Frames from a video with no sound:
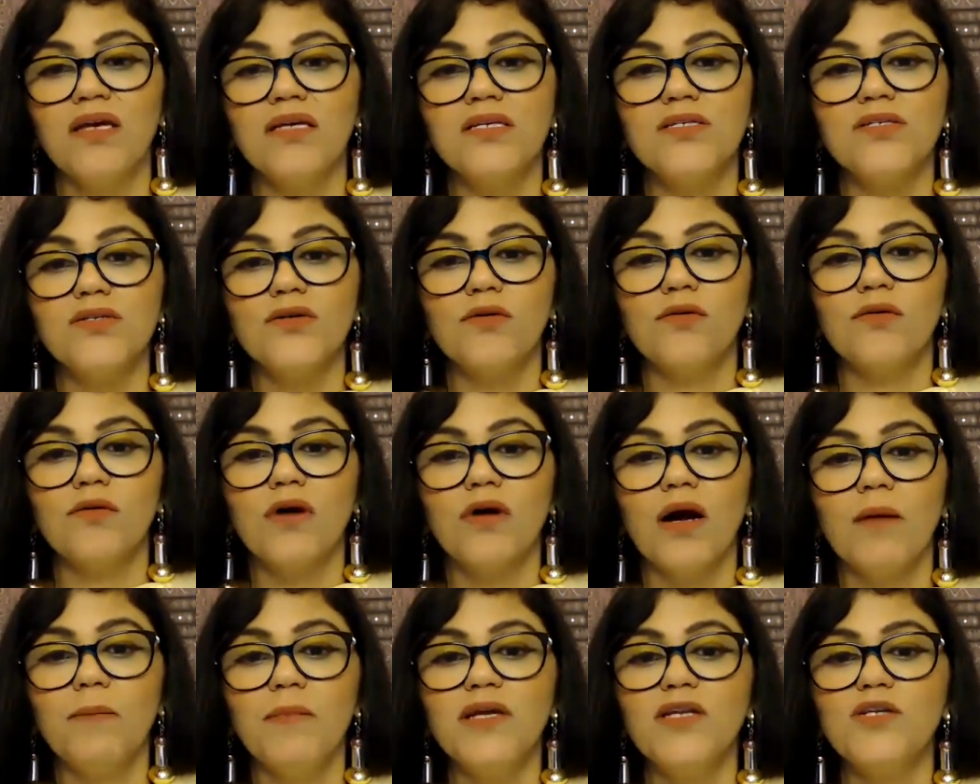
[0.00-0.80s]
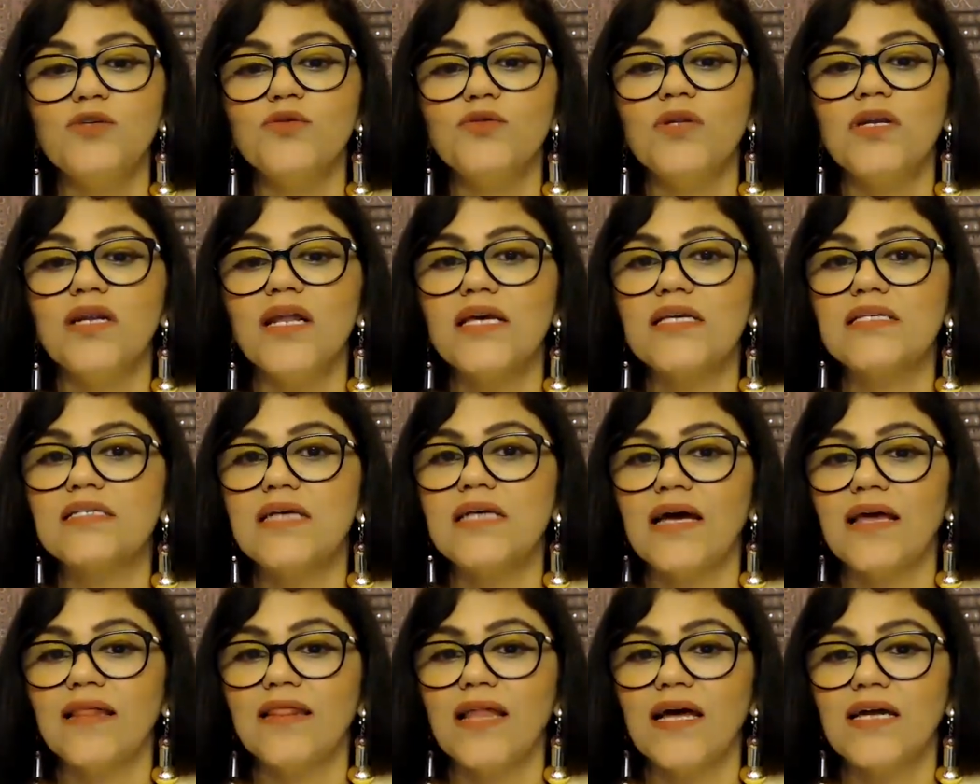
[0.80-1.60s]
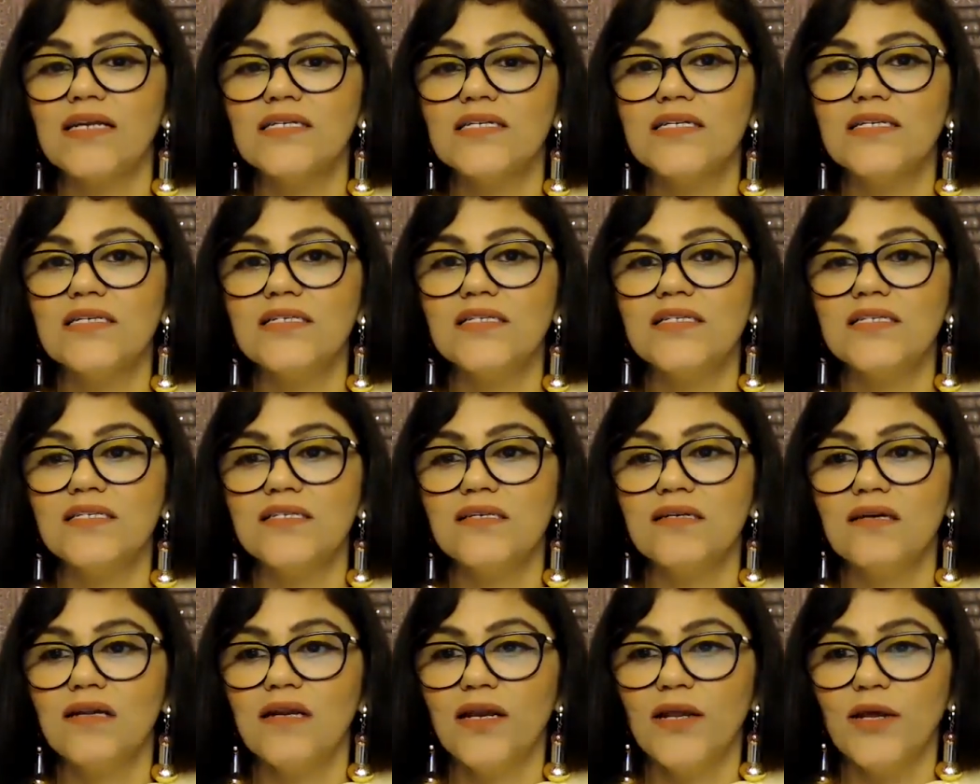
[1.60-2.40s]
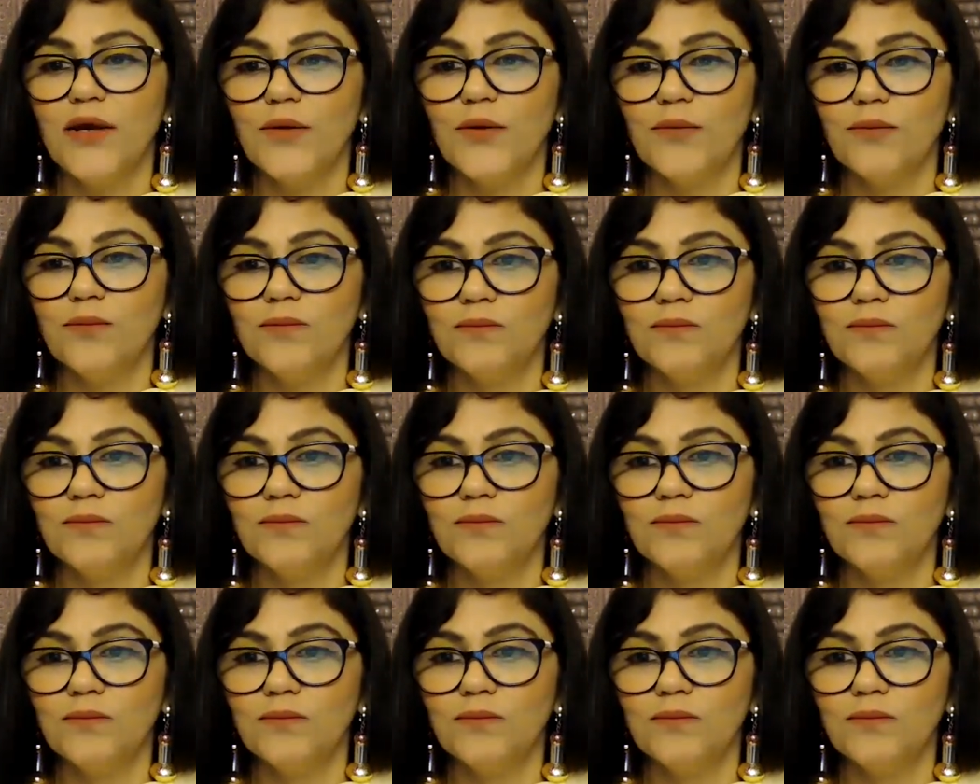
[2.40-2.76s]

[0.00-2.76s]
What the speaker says: So coming to the next sign, that is Leo.